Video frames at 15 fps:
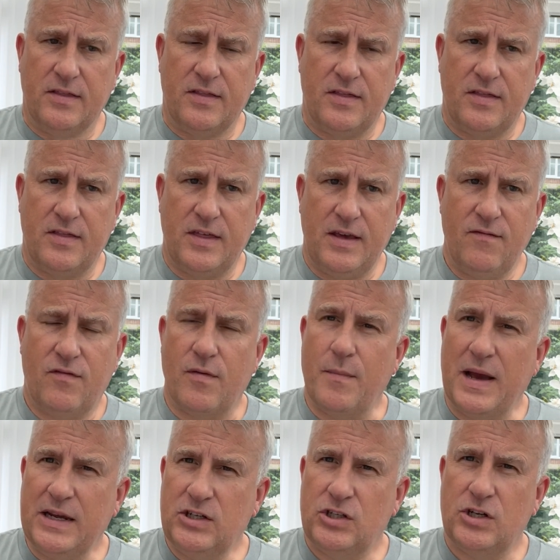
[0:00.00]
the
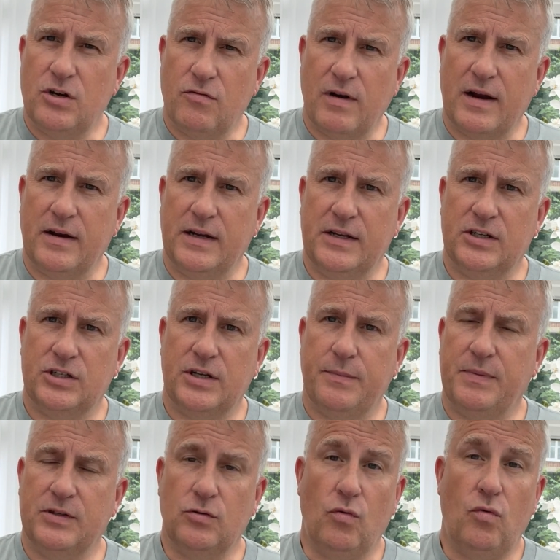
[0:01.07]
information around leadership
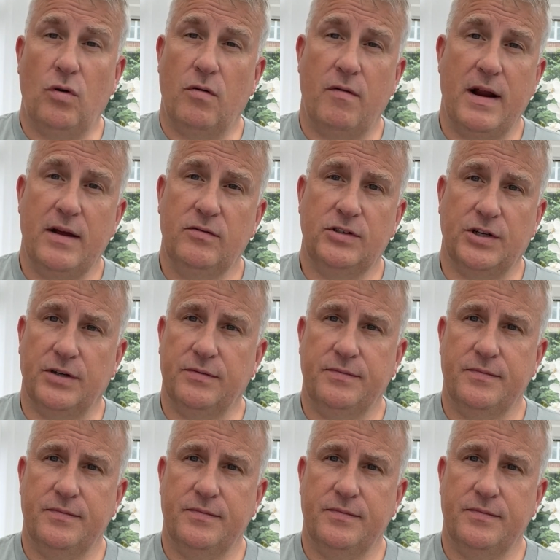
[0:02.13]
is all around you.